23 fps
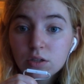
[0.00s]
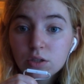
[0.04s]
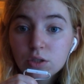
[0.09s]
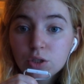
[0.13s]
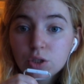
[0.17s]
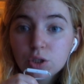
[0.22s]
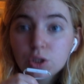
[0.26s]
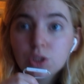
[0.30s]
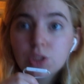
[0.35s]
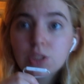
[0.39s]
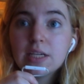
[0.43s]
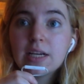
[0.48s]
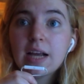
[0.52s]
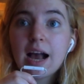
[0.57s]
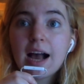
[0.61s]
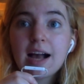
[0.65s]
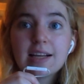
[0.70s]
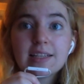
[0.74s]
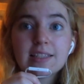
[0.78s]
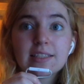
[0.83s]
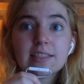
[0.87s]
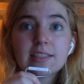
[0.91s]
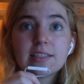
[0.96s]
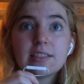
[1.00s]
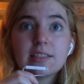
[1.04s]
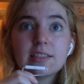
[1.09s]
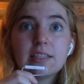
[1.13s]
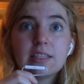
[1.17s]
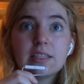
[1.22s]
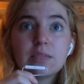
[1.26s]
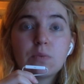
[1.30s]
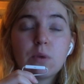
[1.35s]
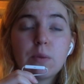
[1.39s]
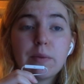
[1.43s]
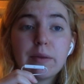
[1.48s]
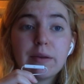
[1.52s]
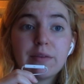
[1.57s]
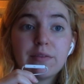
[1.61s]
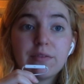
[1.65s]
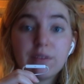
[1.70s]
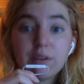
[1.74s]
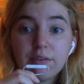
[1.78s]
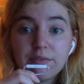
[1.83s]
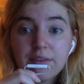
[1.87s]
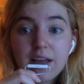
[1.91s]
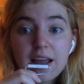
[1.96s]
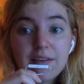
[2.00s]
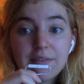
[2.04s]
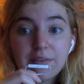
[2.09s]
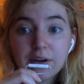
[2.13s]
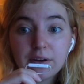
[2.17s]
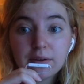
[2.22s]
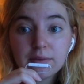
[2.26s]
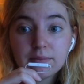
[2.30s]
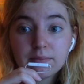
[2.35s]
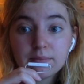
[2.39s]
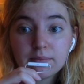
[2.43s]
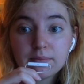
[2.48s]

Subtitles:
She asks this woman for a favor,